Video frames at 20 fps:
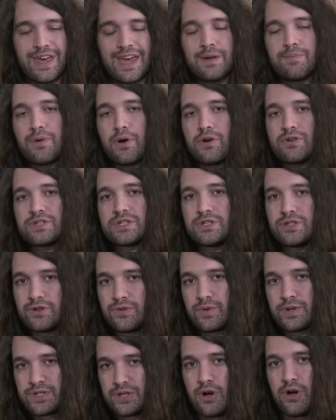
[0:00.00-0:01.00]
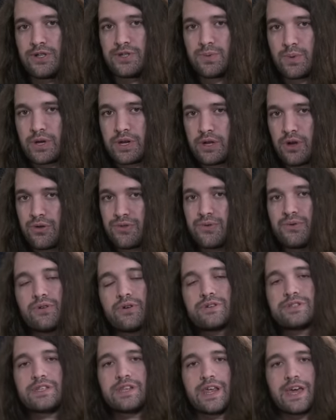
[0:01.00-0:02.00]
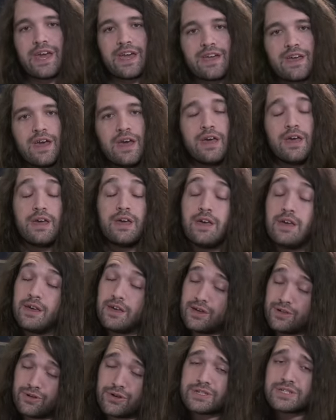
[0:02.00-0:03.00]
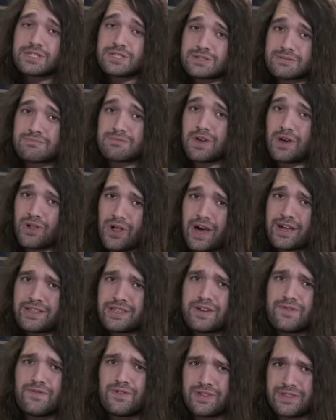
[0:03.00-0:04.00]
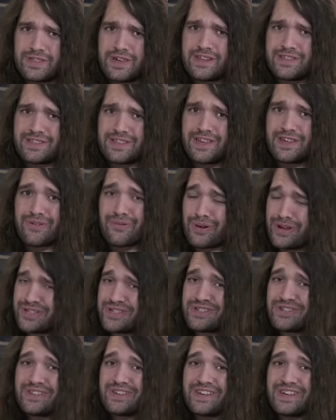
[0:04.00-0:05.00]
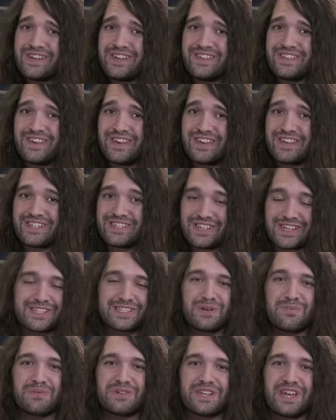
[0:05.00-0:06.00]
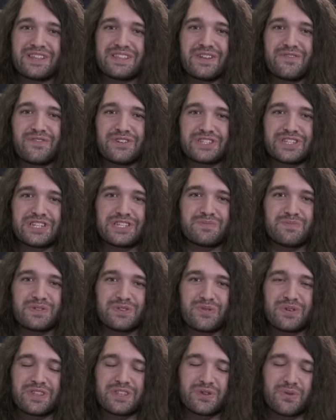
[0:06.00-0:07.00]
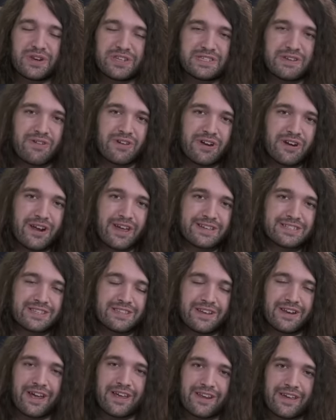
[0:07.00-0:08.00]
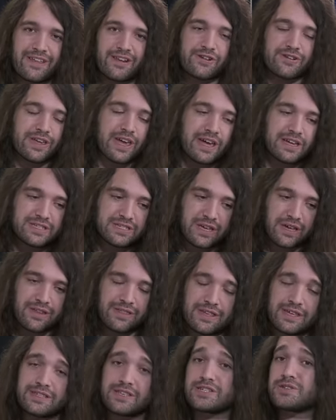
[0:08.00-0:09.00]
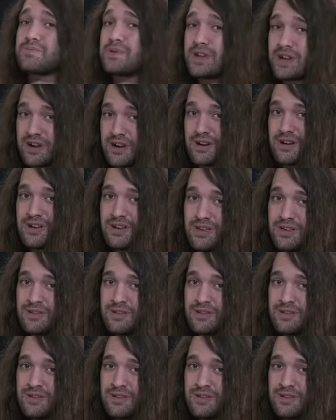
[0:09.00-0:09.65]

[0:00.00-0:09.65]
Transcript: They posted new results. We're gonna go through those today. It looks a lot different than it did originally. The 60% differences between the 2700X and the 9900K suddenly disappear.